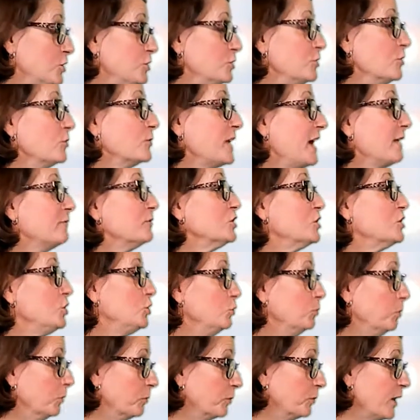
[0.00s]
You don't have a
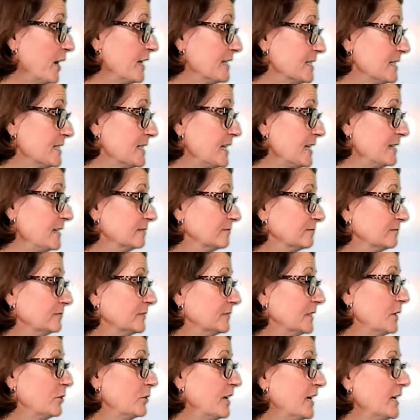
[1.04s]
tubal pregnancy.
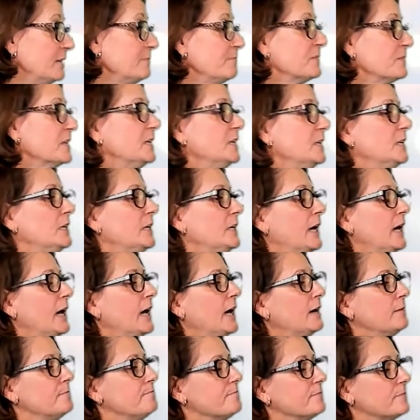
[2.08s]
Okay.
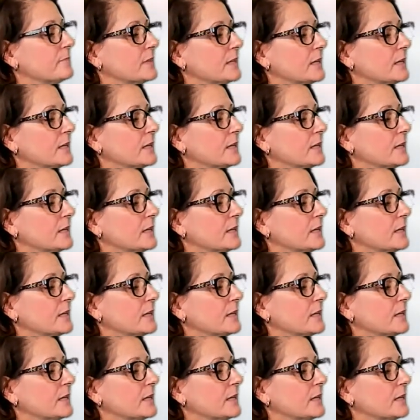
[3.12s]
And